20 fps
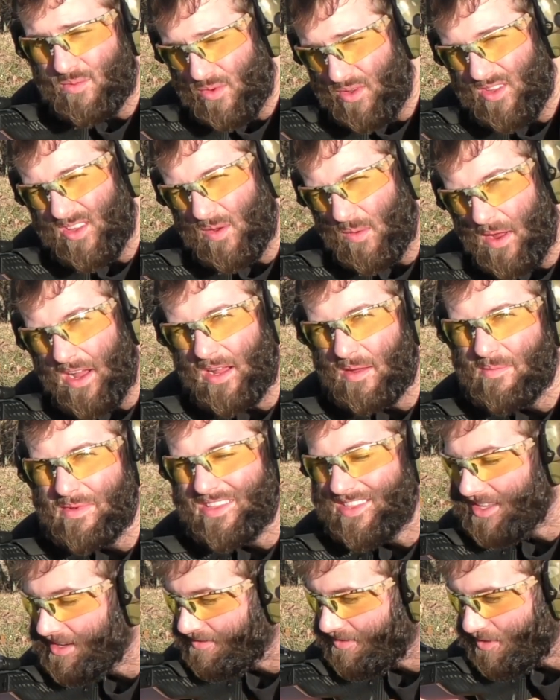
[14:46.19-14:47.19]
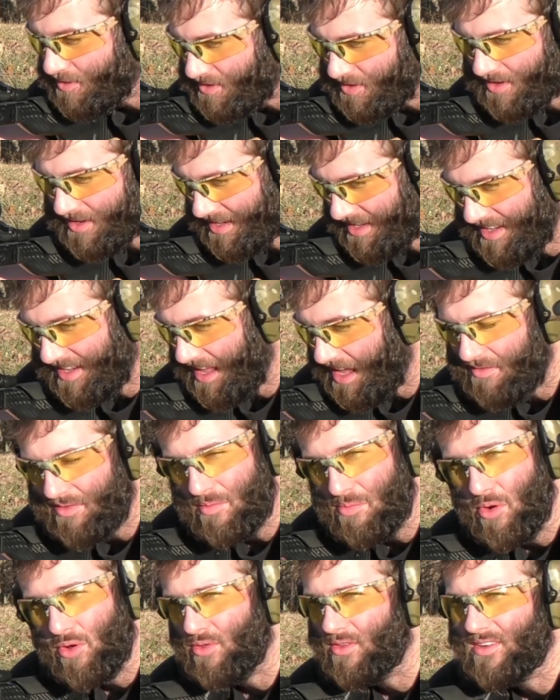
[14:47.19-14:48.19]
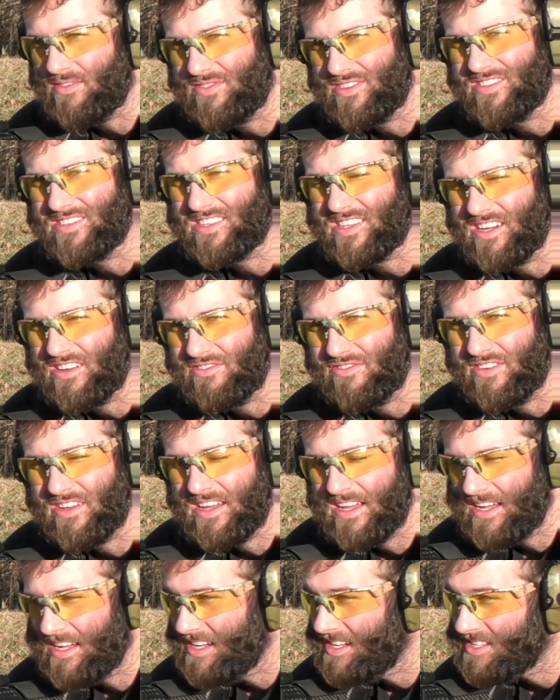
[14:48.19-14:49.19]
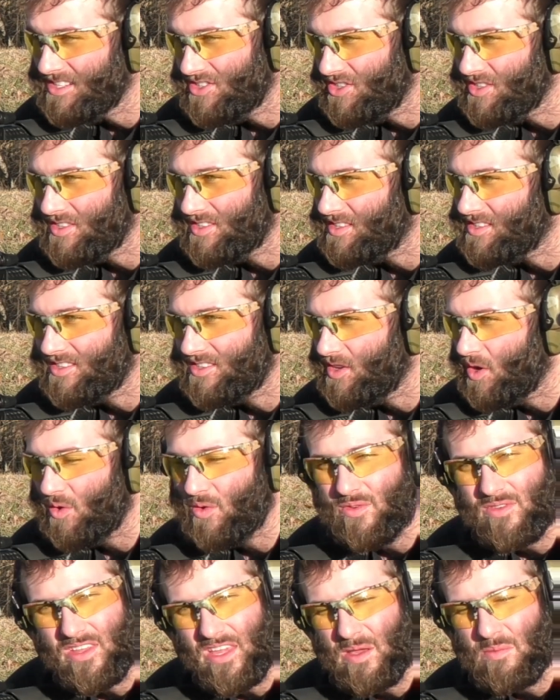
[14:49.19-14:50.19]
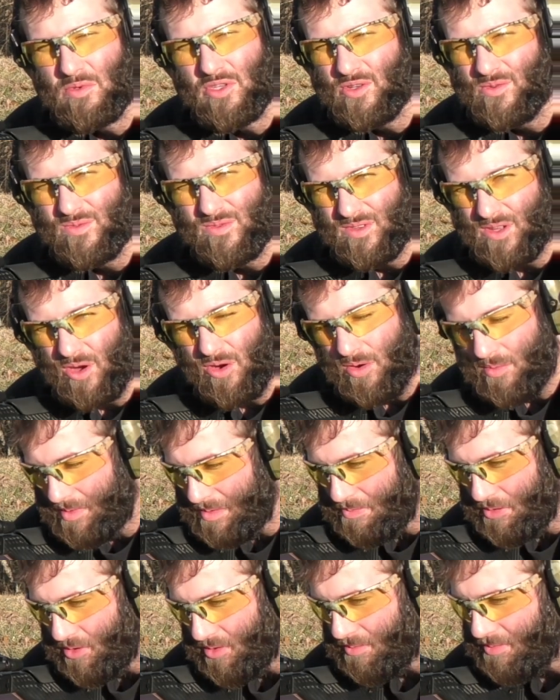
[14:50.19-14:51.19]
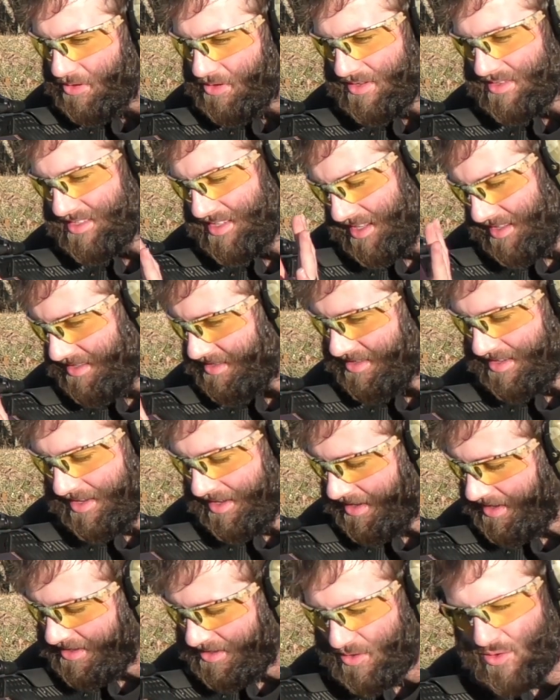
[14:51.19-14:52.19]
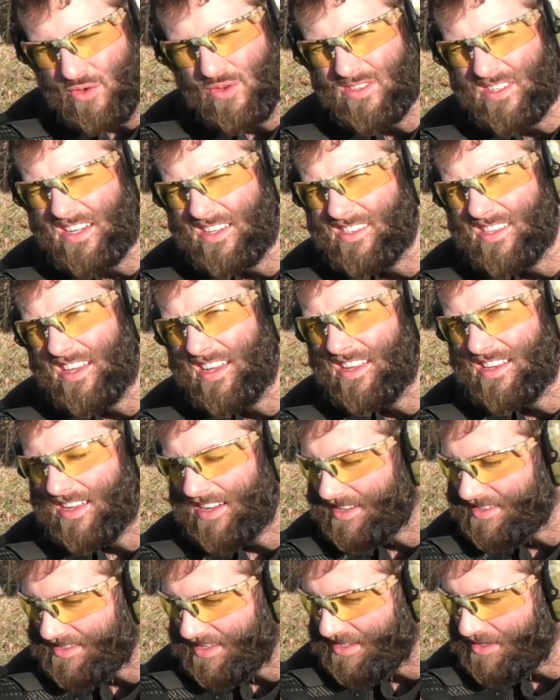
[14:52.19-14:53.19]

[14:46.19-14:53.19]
really recommend that if you start getting heavy bolt lifting stuff, just don't keep shooting. Go home and pull the bullets. That's do as I say, not as